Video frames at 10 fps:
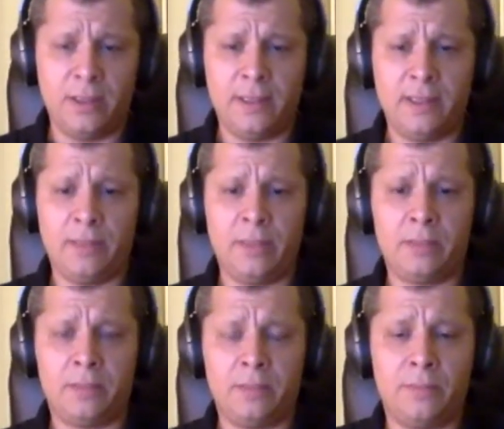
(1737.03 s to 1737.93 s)

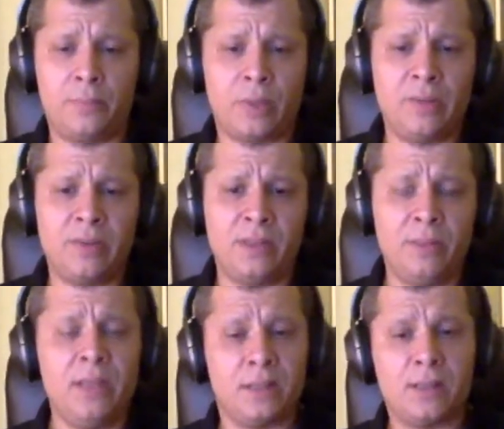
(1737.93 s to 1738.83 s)
but privacy
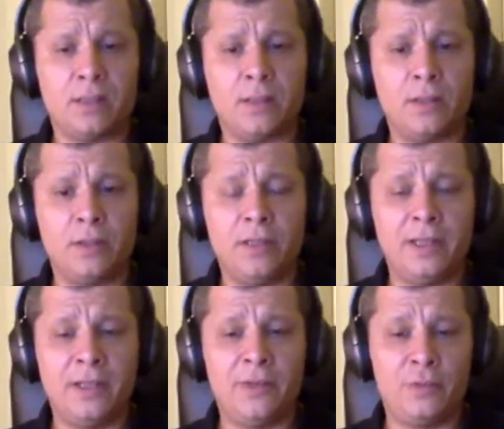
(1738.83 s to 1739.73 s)
means
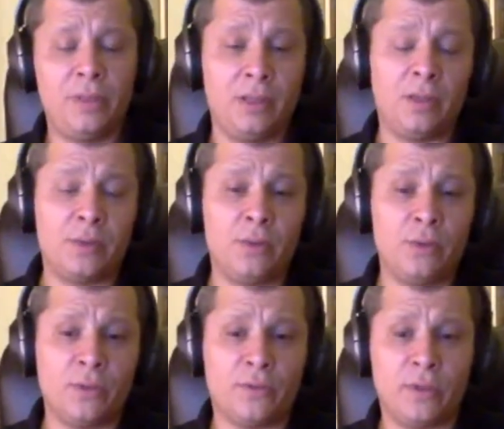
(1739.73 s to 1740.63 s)
to be also
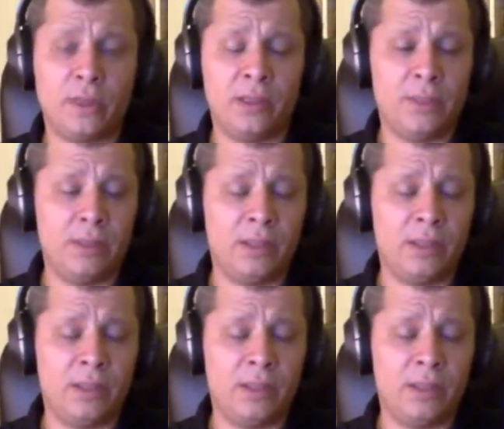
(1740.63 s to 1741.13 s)
user-friendly.